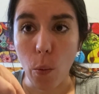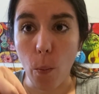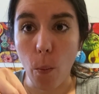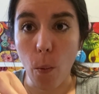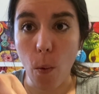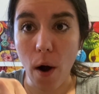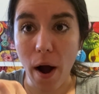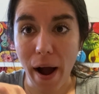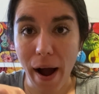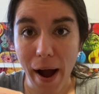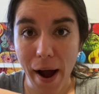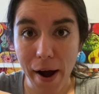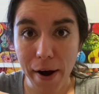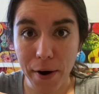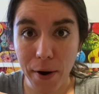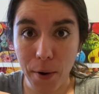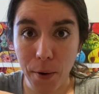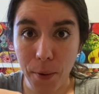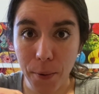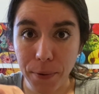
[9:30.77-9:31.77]

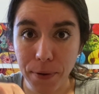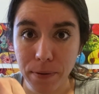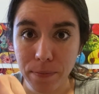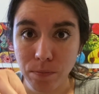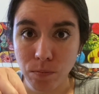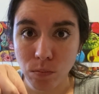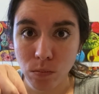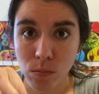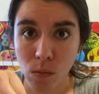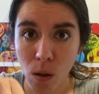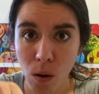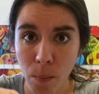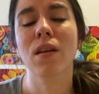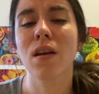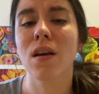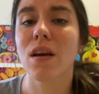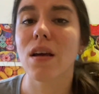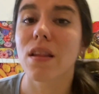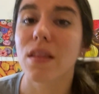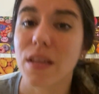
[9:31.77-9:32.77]
Wow.
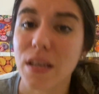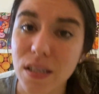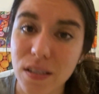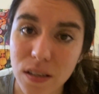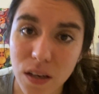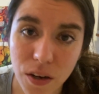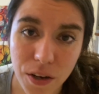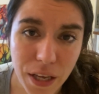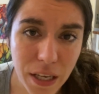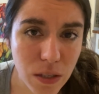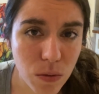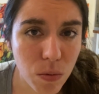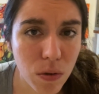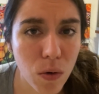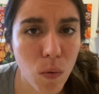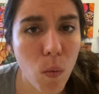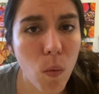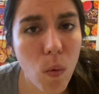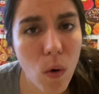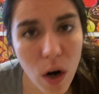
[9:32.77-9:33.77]
These cookies were
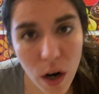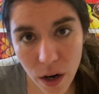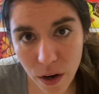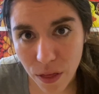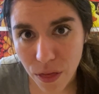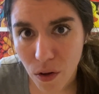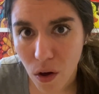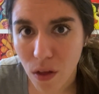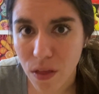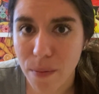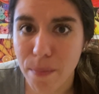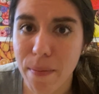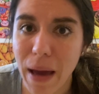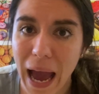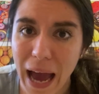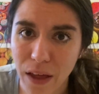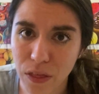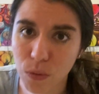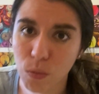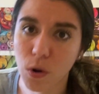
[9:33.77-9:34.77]
worth all the
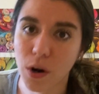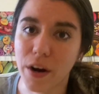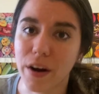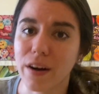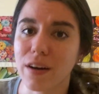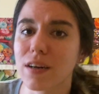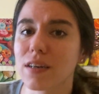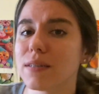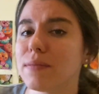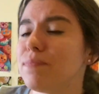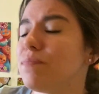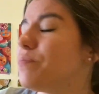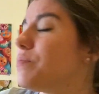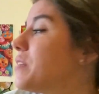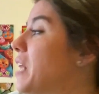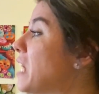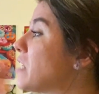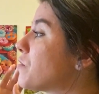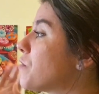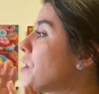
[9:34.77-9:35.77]
math work.
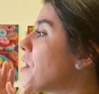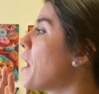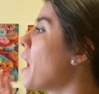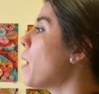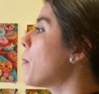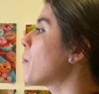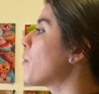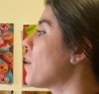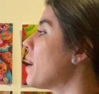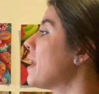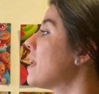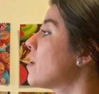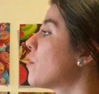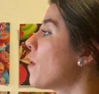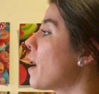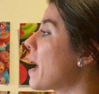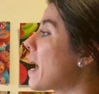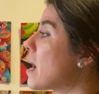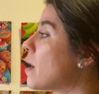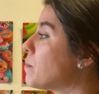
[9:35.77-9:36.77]
Thanks for your help, Granny
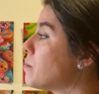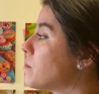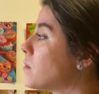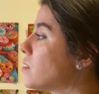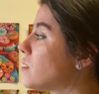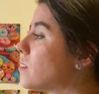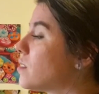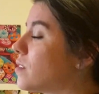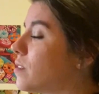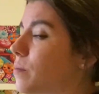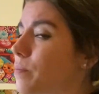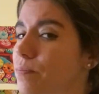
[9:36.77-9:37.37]
Grams.